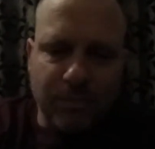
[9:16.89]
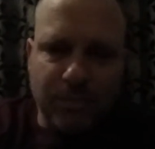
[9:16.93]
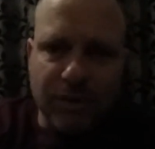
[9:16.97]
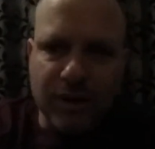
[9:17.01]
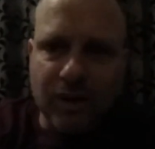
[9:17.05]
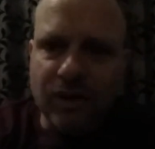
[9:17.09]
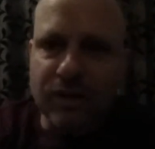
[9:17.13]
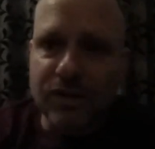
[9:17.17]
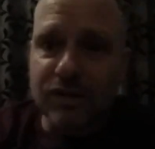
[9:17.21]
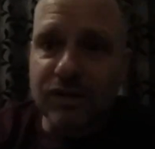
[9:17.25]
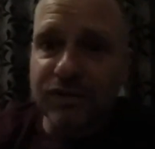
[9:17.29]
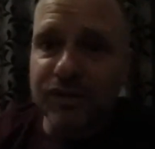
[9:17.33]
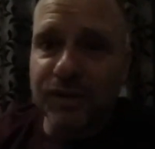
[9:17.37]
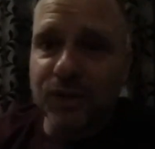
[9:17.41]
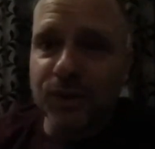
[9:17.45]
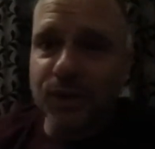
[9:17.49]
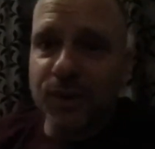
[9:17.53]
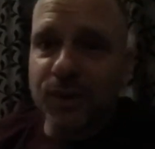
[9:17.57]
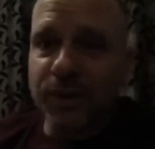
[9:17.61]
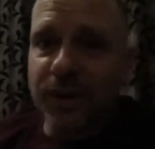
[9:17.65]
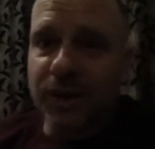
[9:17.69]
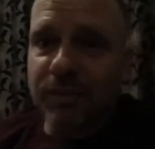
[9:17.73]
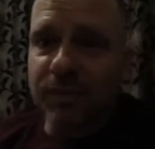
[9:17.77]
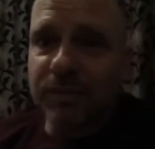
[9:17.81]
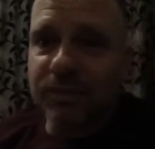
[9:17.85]
Bananas fill
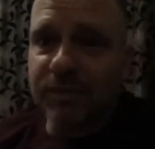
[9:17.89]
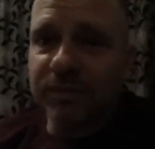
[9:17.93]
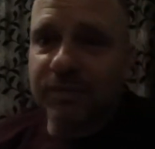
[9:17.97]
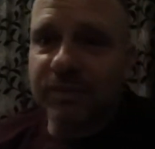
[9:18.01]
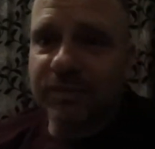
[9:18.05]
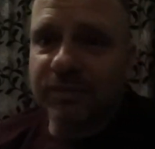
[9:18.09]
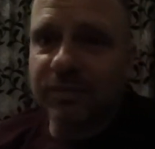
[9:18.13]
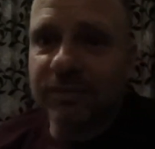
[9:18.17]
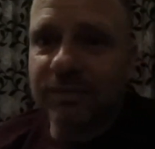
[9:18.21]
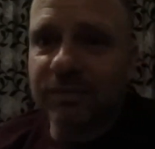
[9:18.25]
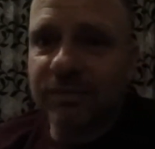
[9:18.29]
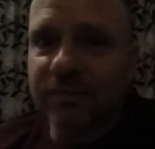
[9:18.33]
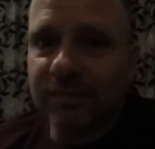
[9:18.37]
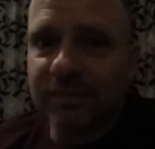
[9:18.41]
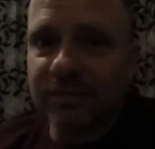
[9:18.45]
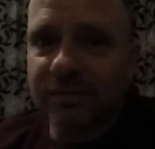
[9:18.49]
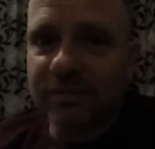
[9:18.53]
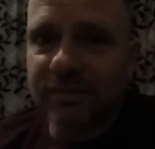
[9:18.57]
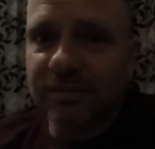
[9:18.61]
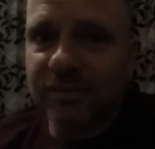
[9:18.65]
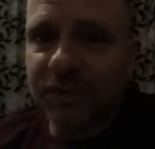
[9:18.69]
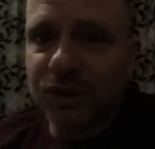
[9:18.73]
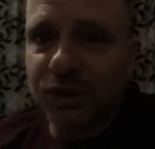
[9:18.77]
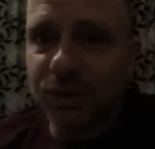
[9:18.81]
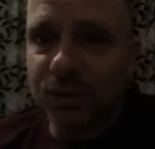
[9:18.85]
you up.
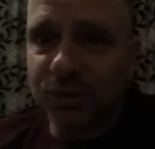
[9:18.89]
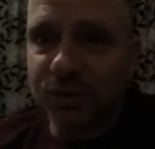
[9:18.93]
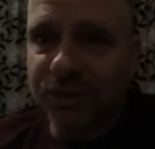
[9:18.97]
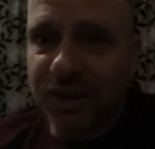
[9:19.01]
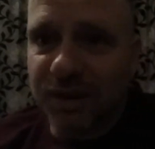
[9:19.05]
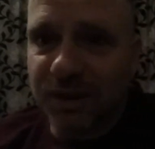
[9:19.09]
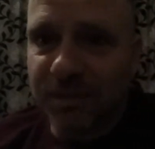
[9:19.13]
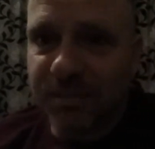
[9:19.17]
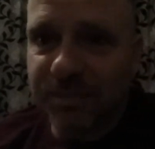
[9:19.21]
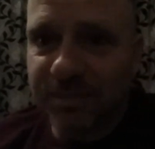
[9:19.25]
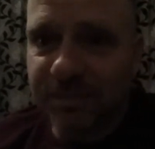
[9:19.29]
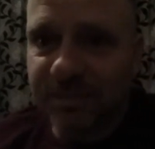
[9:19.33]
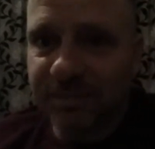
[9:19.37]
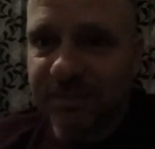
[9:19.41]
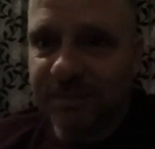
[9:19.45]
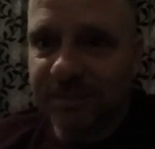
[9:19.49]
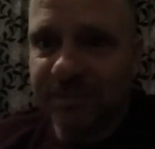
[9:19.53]
Short term.